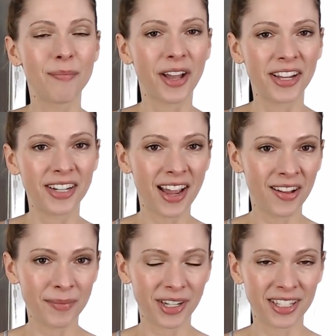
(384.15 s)
But
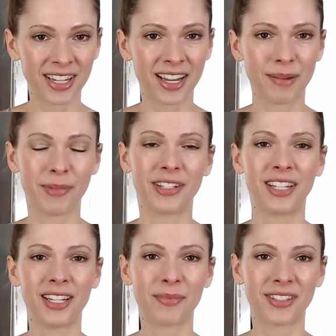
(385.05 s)
now I'm going to take my
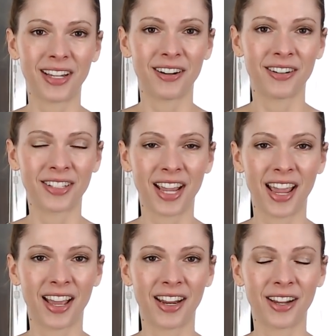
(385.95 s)
tea upstairs
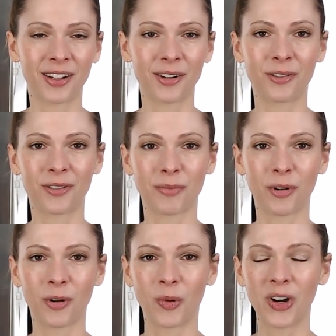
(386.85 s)
and go do some
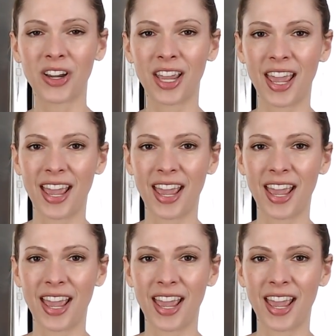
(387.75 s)
more work